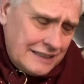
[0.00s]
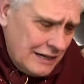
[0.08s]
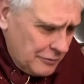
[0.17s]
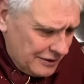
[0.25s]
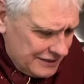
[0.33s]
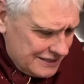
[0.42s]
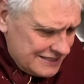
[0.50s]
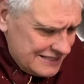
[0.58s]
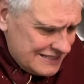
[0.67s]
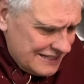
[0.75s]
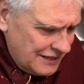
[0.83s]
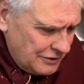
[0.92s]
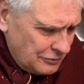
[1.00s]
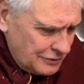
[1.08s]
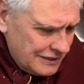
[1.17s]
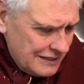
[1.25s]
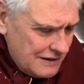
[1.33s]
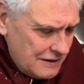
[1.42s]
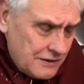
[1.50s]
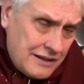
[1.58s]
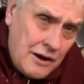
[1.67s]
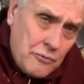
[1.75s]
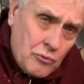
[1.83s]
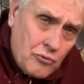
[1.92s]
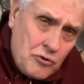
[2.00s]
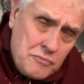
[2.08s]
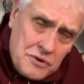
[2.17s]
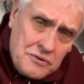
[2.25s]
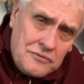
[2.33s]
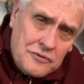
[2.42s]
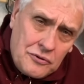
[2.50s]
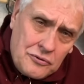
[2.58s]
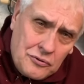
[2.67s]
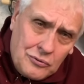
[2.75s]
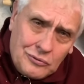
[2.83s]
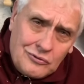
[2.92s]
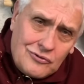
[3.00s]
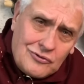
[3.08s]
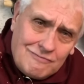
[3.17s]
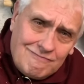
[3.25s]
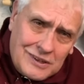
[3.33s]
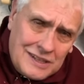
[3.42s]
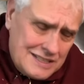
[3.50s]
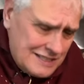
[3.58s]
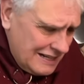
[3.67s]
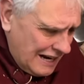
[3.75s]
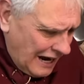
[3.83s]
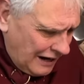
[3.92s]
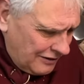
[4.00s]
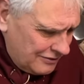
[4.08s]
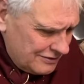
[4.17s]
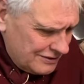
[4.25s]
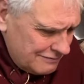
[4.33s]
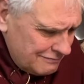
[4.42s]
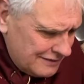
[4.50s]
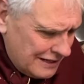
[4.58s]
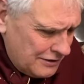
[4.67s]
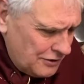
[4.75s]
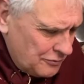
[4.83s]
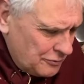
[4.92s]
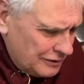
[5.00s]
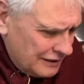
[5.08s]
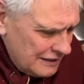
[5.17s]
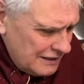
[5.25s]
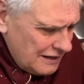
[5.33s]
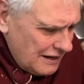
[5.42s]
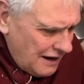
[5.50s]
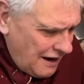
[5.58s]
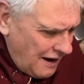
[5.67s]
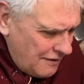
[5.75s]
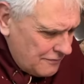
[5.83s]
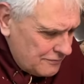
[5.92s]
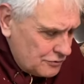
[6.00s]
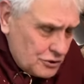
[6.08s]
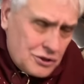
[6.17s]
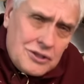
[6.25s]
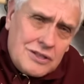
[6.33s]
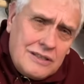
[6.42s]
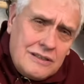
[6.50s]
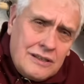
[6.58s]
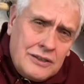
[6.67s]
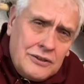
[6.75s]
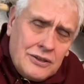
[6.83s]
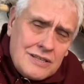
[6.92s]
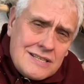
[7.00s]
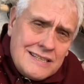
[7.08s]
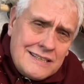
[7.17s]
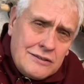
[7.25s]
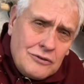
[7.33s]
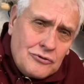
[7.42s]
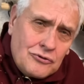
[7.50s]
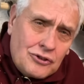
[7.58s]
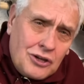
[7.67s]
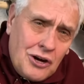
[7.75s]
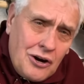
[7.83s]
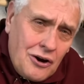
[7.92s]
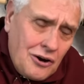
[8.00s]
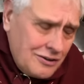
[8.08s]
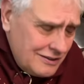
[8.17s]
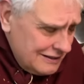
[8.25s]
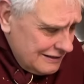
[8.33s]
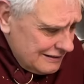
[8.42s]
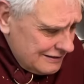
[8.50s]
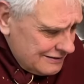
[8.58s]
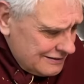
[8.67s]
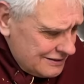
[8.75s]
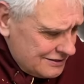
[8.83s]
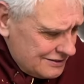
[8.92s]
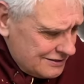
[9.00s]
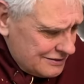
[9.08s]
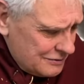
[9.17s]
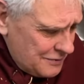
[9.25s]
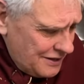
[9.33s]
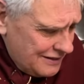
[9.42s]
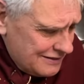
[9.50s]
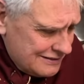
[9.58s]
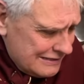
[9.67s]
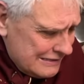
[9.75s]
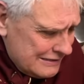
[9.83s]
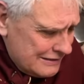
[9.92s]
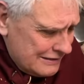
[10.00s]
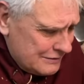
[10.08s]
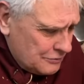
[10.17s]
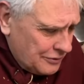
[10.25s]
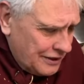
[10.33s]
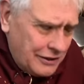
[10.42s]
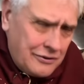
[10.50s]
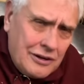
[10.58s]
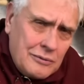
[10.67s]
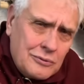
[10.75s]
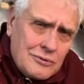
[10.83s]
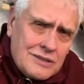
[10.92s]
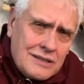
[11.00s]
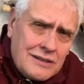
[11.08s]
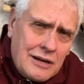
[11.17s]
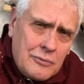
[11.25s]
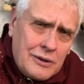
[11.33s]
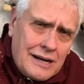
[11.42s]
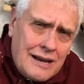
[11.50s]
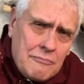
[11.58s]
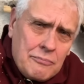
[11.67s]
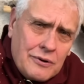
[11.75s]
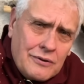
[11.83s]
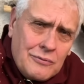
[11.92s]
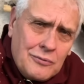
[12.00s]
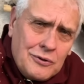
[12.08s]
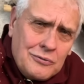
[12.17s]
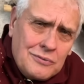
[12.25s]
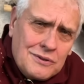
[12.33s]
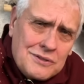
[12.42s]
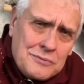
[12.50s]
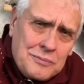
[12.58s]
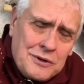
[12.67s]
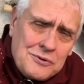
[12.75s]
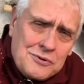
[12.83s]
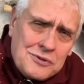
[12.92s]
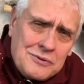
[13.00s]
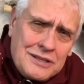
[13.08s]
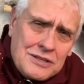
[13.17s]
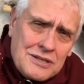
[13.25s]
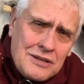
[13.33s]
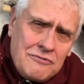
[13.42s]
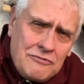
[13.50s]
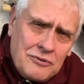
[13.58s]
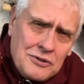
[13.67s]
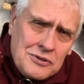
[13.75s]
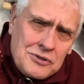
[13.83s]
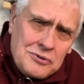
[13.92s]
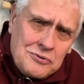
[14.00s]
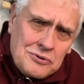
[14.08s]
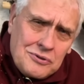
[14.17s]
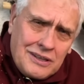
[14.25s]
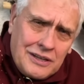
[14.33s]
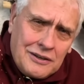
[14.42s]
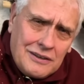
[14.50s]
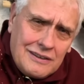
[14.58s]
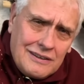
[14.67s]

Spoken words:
Now, when this has healed, they will remove the thorns, and then you will have just a nice little scar. This, to me, is quite incredible. So they were clamping the wound as opposed to actually fully suturing it.